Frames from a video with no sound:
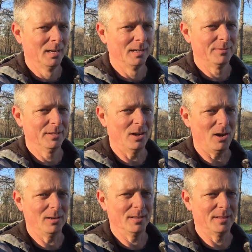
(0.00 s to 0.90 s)
I've hit
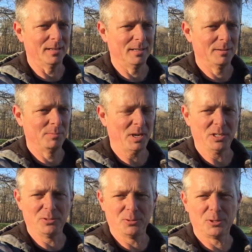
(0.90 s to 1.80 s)
all of the
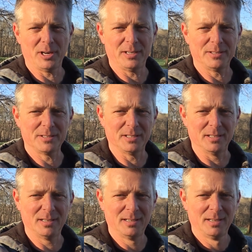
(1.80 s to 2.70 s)
major trails and
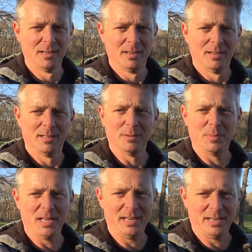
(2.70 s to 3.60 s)
the
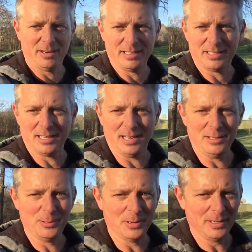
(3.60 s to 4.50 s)
bedding areas that I
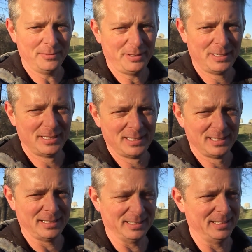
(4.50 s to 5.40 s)
knew of,
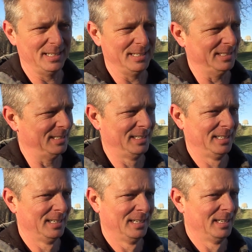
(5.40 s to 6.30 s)
and
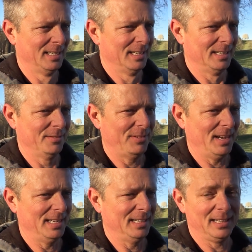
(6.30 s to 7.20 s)
didn't
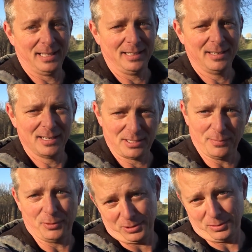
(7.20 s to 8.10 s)
find anything except
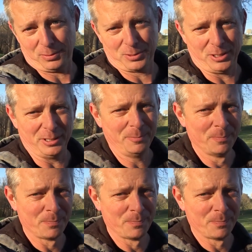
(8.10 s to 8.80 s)
for a turtle shell.